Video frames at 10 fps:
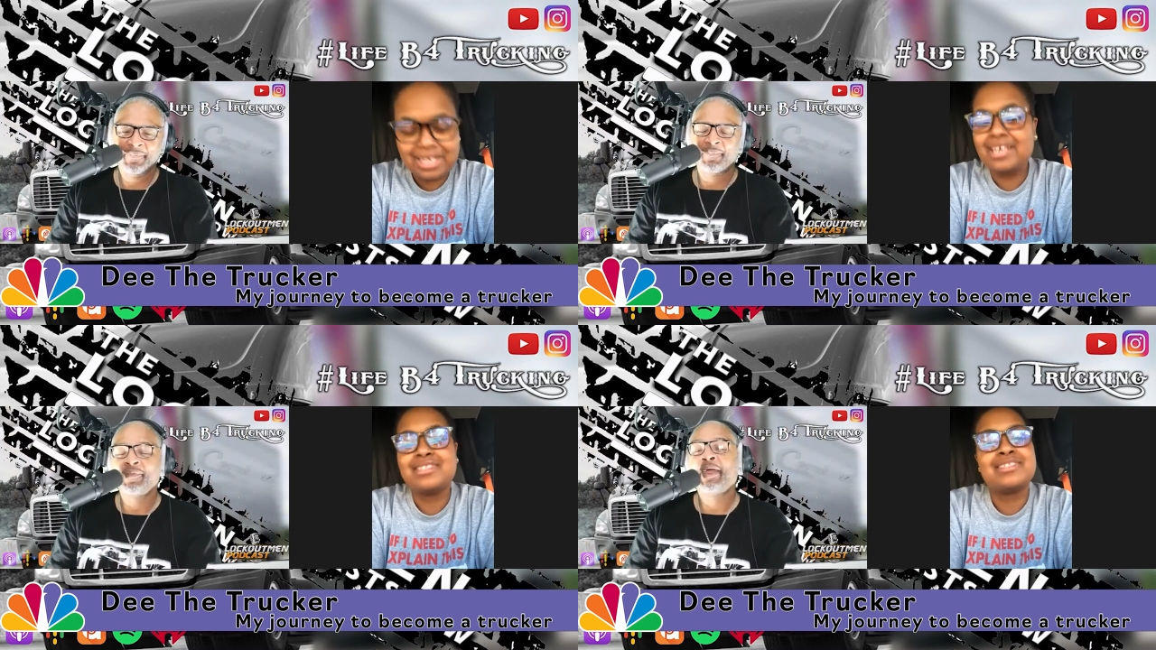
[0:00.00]

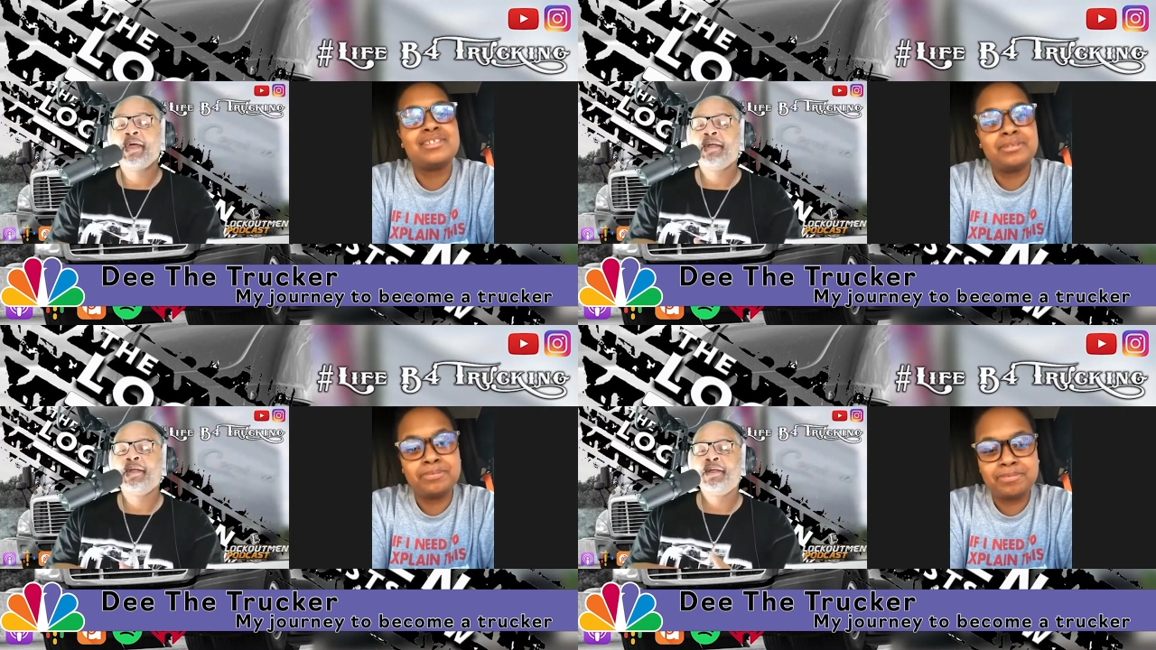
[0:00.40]

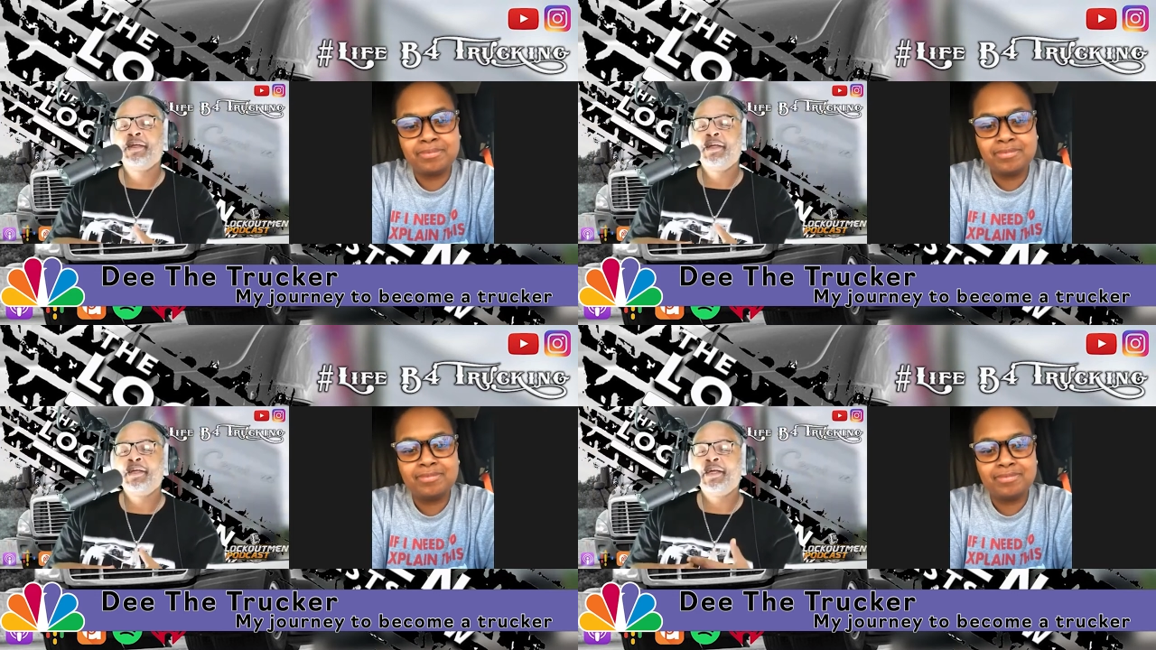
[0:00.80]
Speaker 1: Yes.
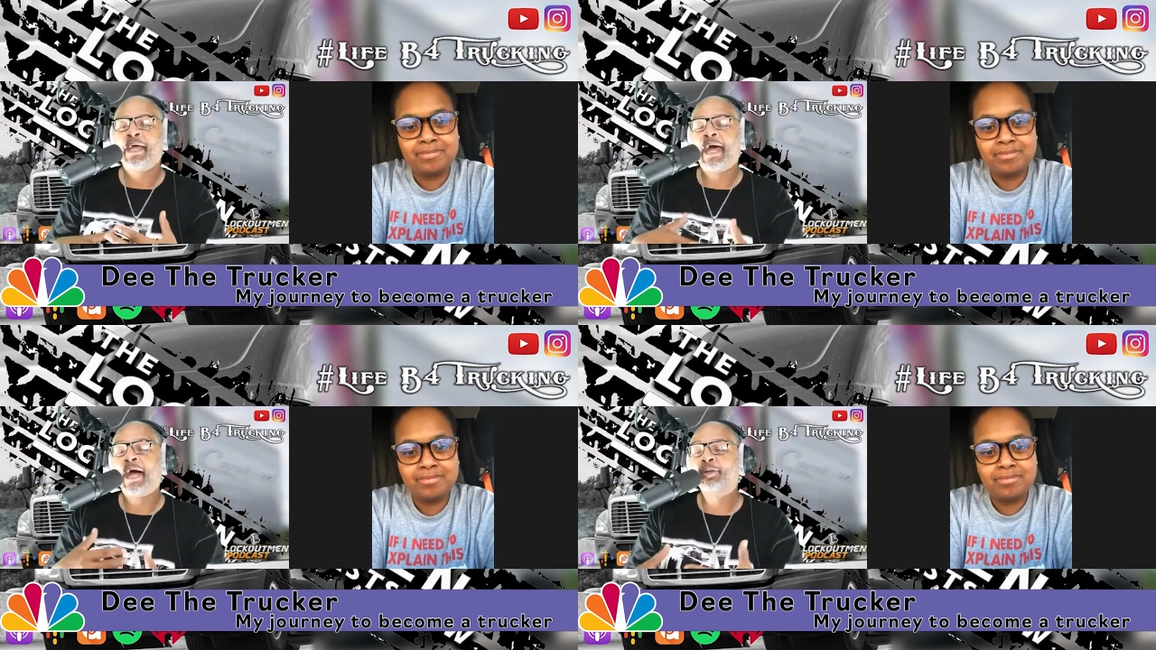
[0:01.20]

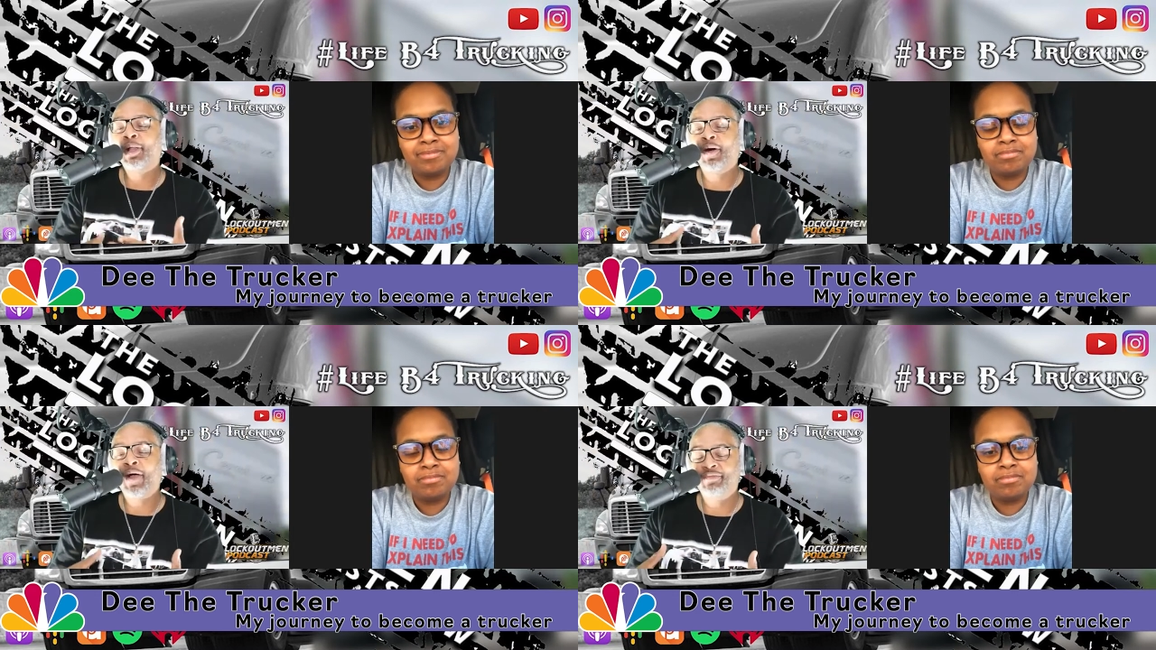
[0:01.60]
How
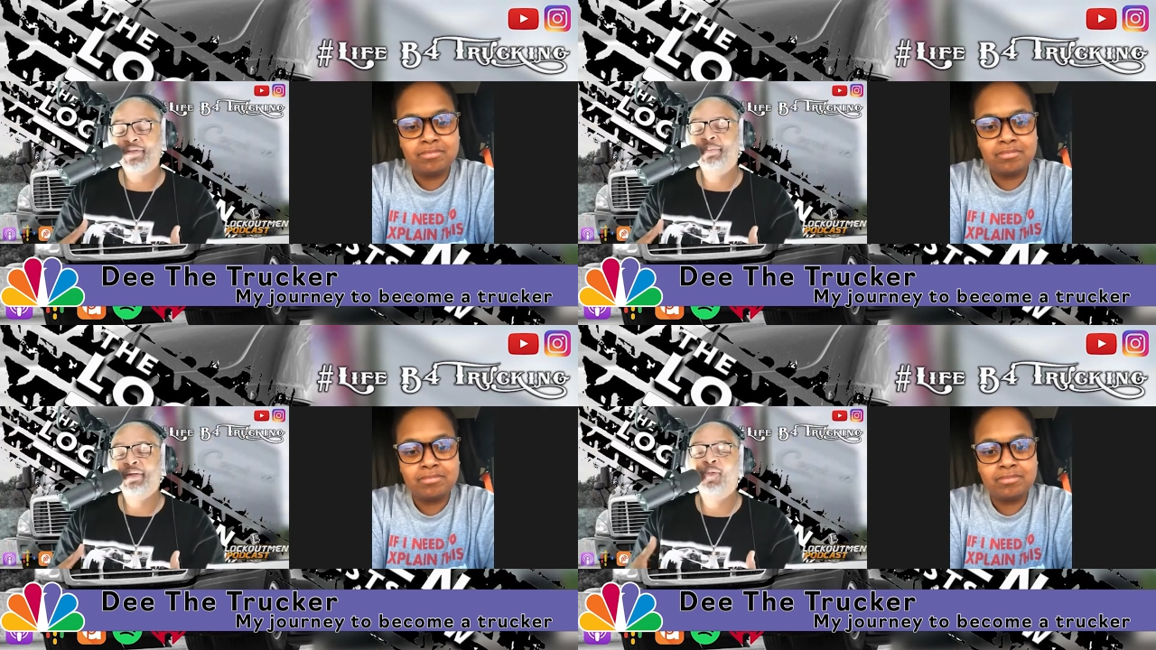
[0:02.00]
long have you
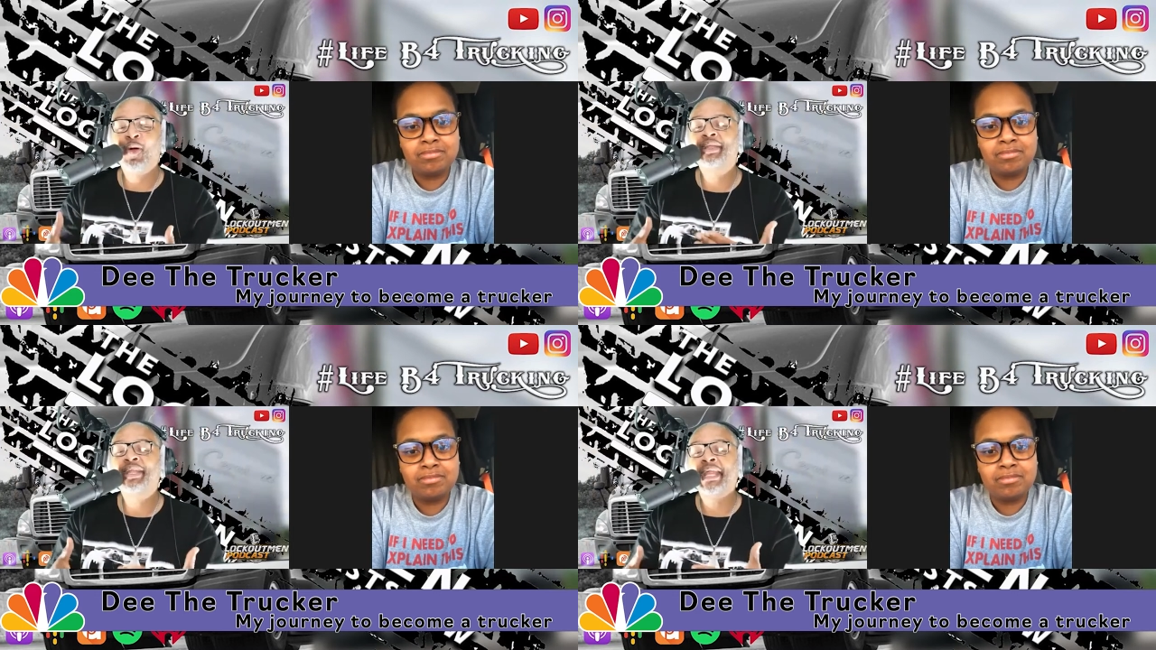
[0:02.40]
been
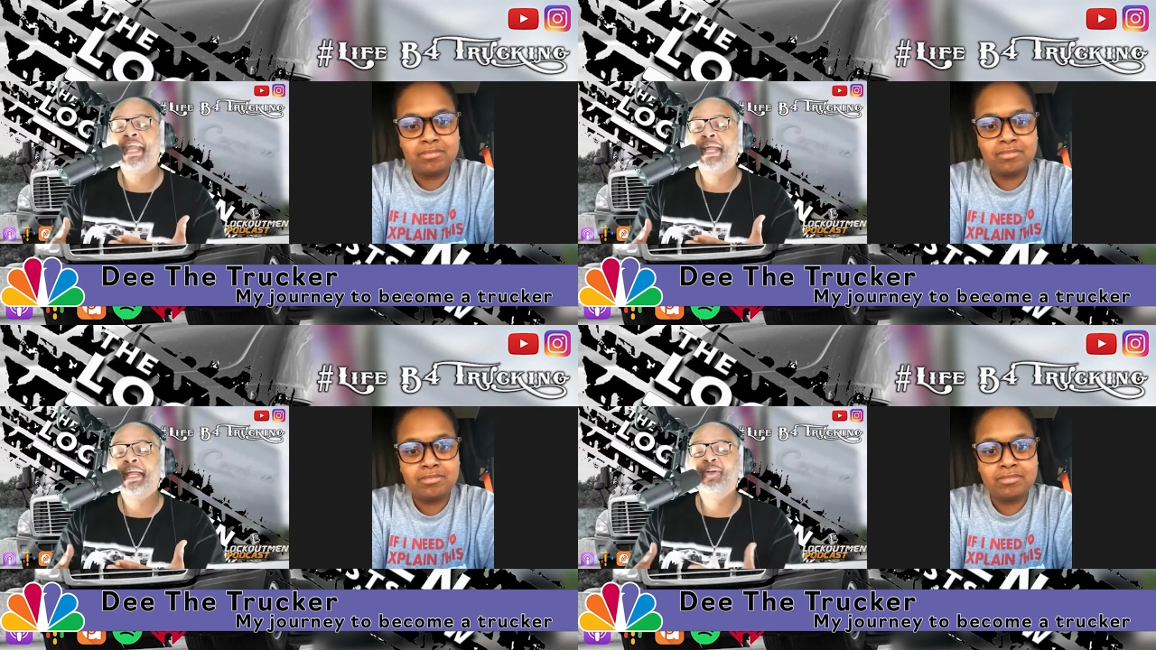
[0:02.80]
working
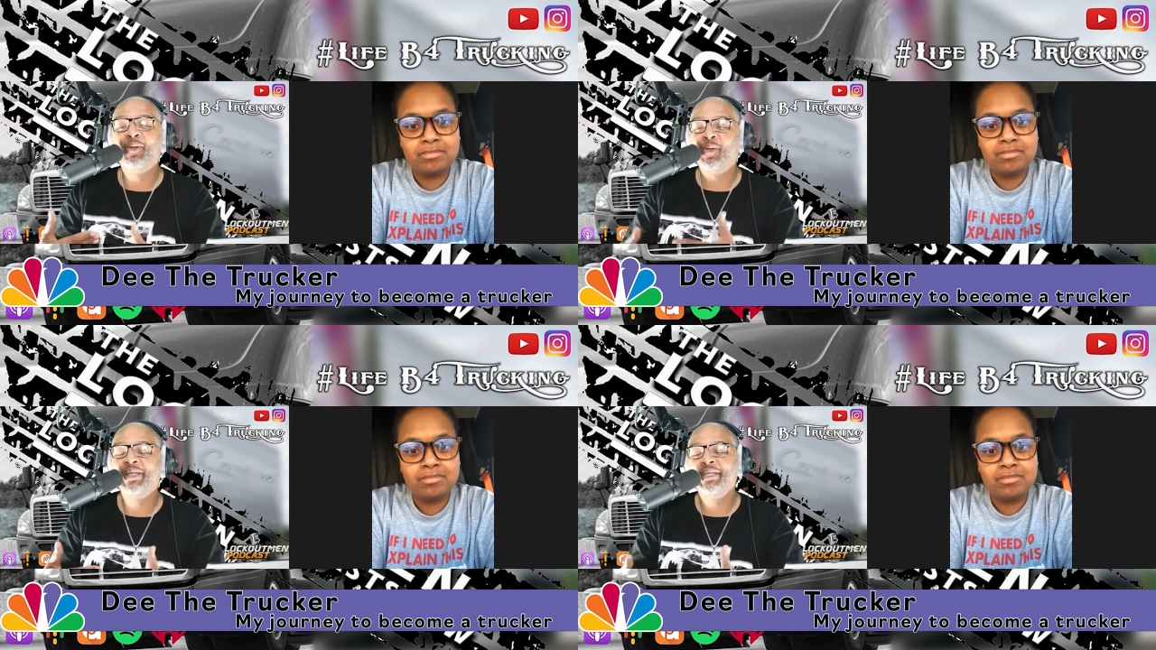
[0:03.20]

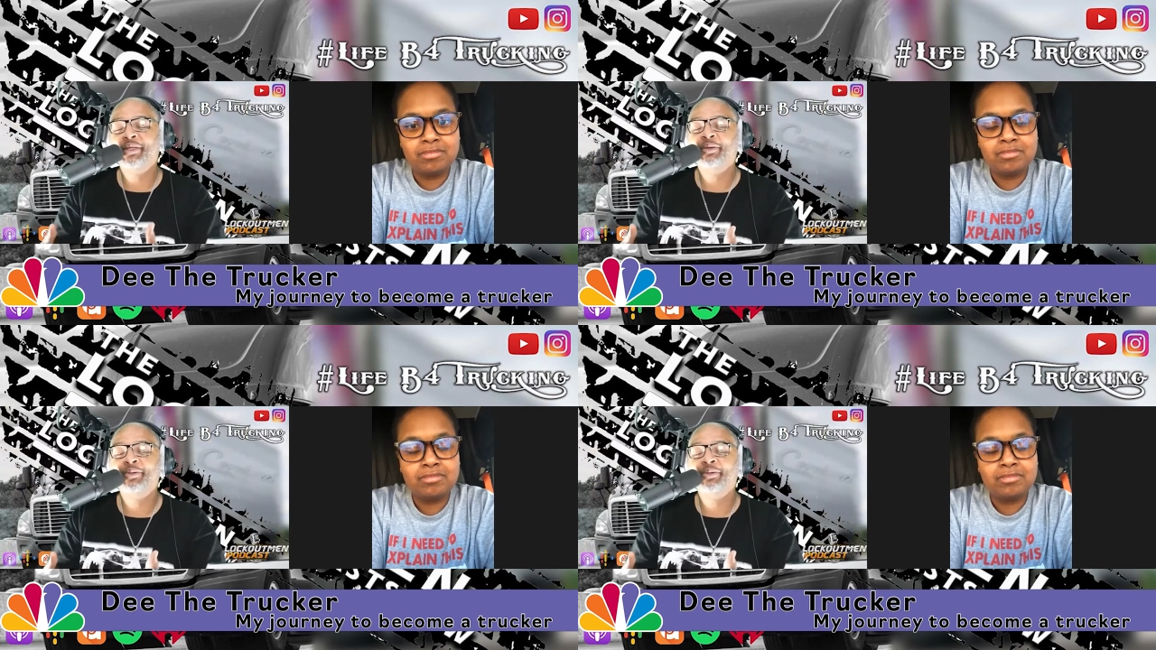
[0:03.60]
on you?